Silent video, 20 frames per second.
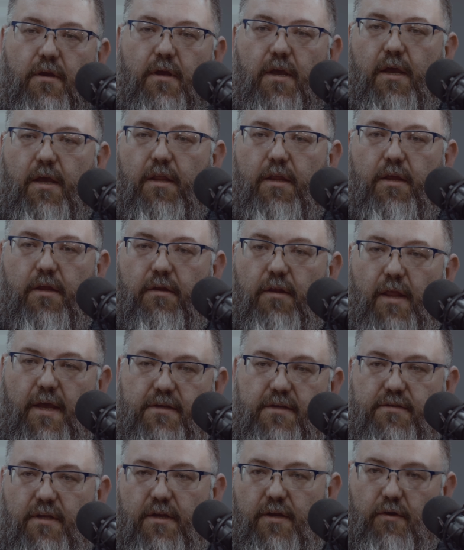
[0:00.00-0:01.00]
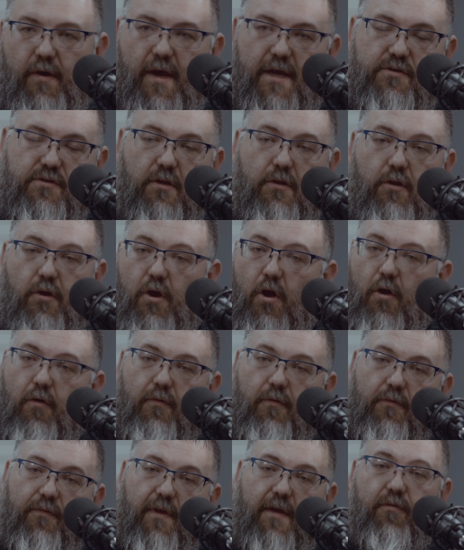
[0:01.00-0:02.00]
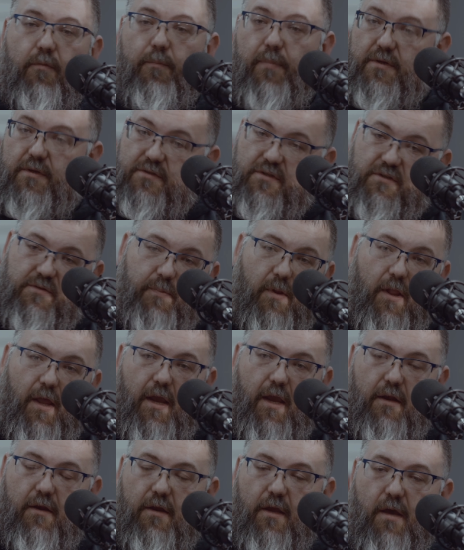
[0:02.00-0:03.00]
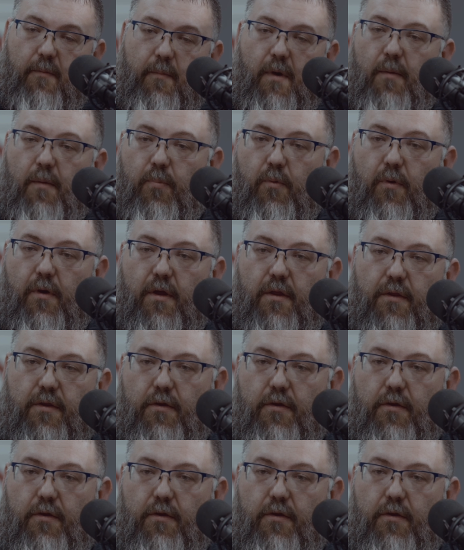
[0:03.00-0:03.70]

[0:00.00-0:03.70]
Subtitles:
and then like so you'll actually look over if you have a business plan to come up with.